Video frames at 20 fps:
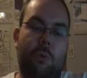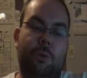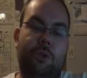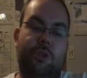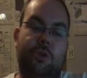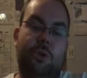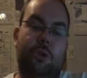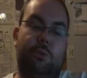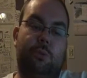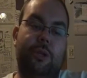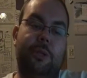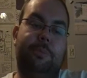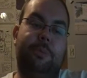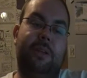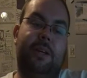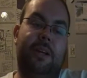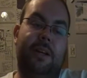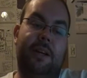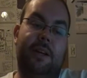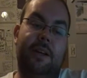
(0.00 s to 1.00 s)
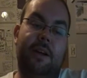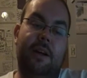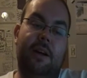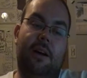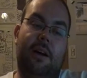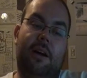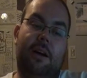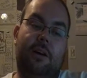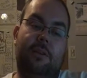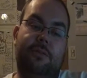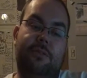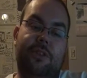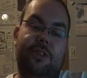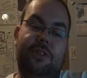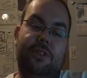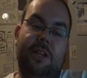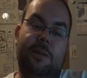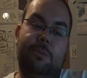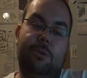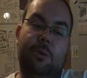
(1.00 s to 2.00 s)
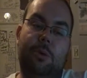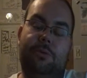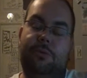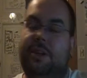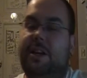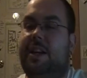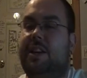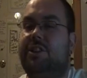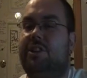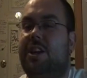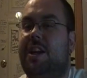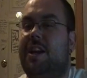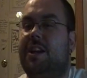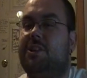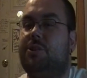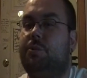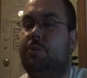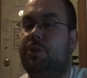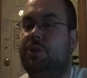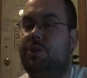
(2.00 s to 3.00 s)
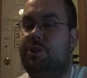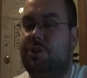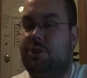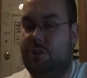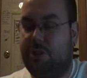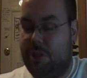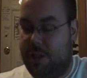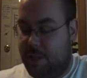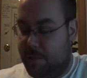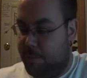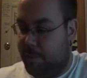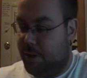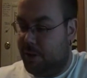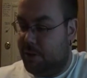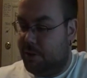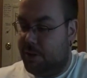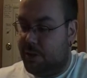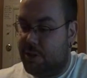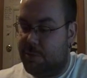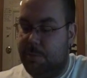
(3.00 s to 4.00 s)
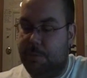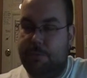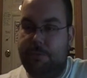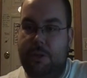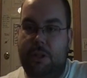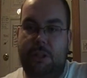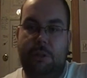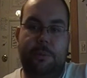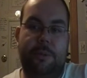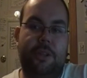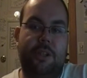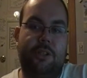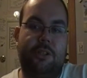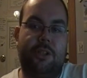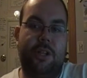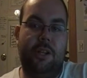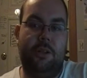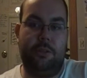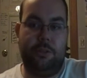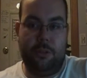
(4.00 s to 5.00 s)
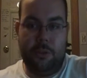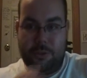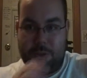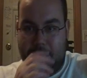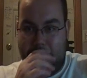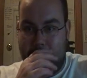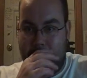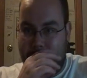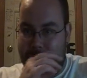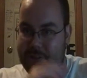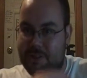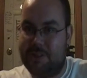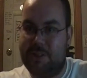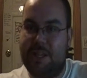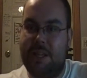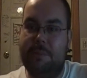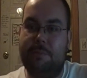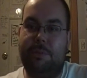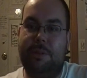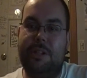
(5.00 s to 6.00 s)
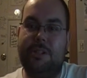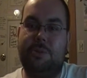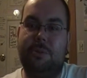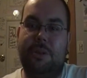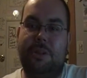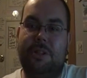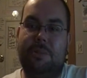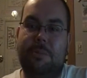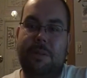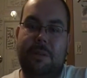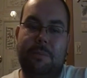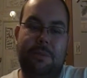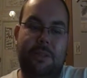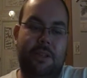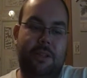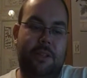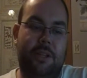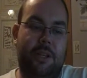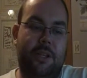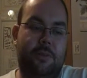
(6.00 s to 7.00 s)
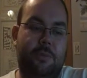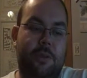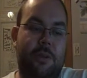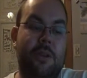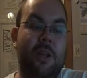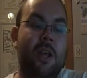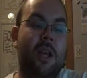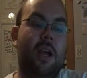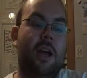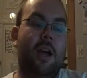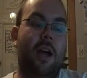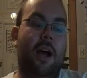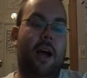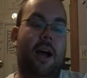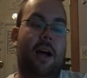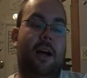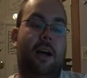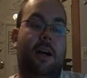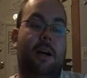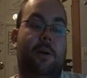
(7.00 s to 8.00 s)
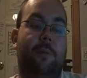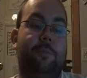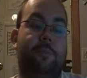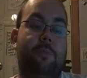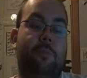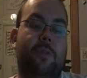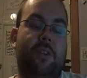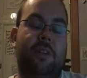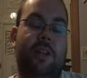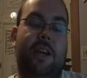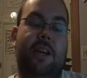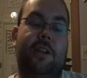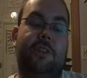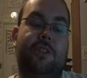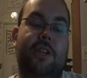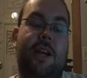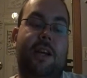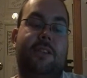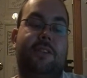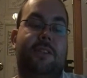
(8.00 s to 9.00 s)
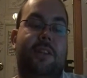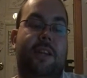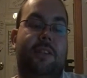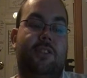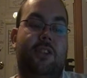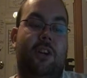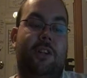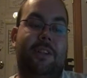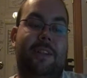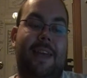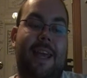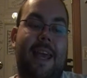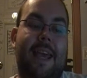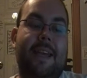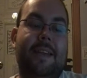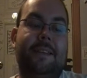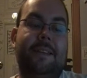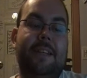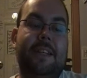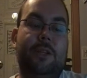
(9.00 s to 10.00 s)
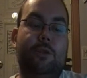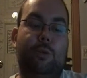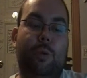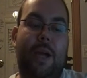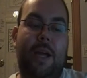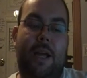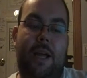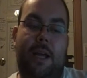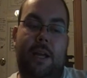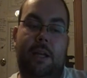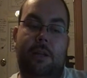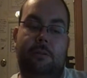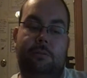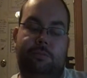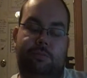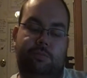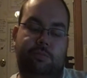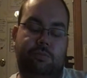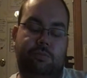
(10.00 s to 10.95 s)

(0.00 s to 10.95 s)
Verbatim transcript: We show a replay of the debut of Nia Jax, which anybody that's been following this channel knows I wasn't that impressed with, to be completely honest with. Nia Jax takes on Kay Lee Ray